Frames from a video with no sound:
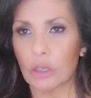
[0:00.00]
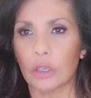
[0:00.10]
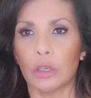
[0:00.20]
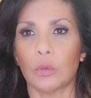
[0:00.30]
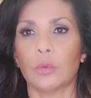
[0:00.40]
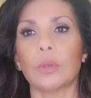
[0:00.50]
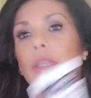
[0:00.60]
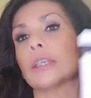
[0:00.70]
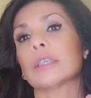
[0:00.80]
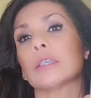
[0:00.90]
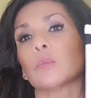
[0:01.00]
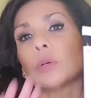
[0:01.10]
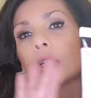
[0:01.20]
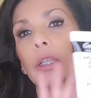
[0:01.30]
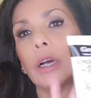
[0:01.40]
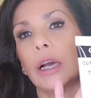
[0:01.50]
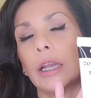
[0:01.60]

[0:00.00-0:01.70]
So this is one of the